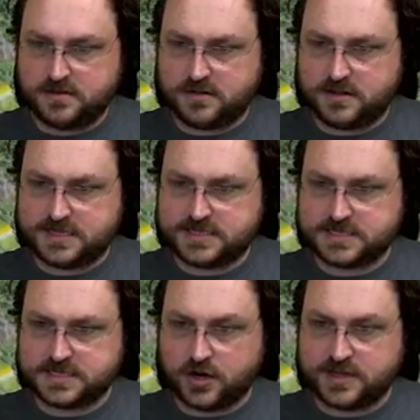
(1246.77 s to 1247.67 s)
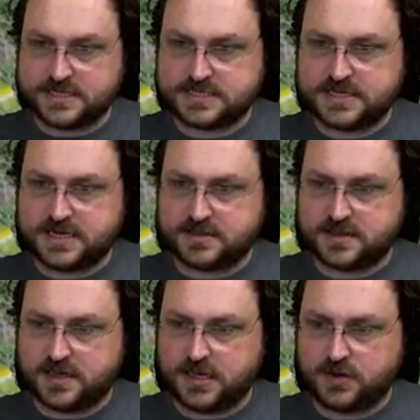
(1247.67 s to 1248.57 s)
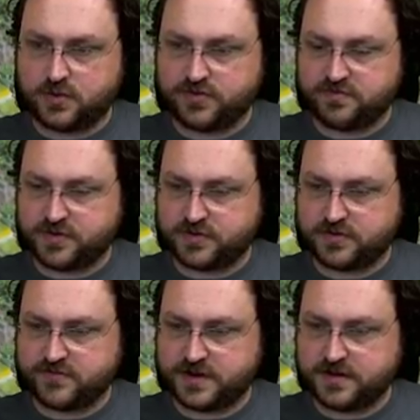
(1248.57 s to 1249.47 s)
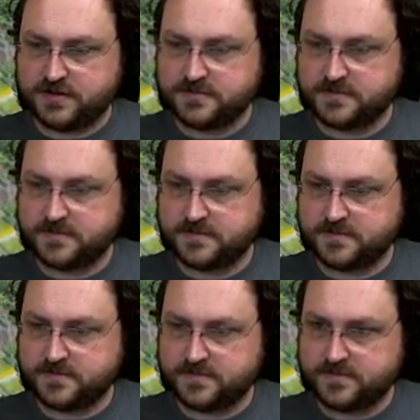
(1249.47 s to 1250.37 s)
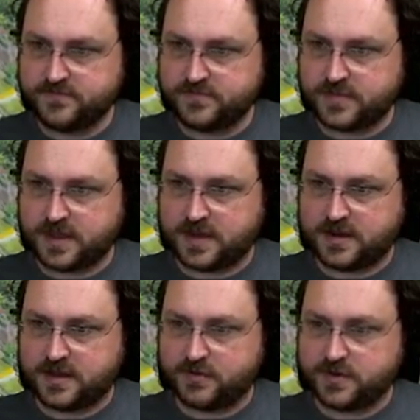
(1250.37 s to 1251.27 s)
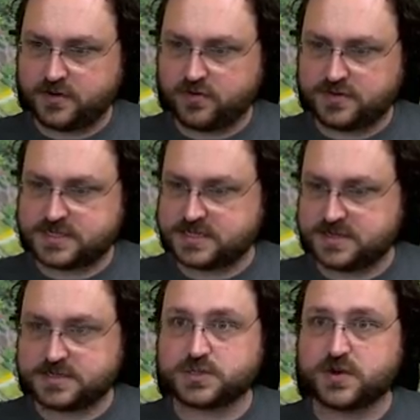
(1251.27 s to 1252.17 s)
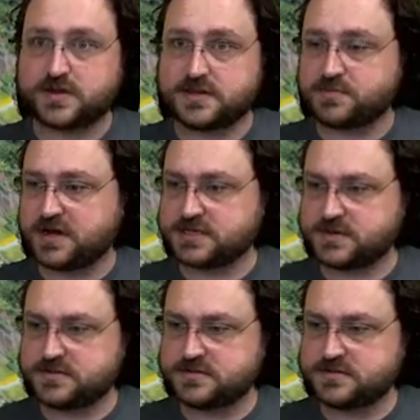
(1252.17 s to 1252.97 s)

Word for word: Let's... Oh, let's get the growth building over here. And here. We want to grow these cities as quickly as possible.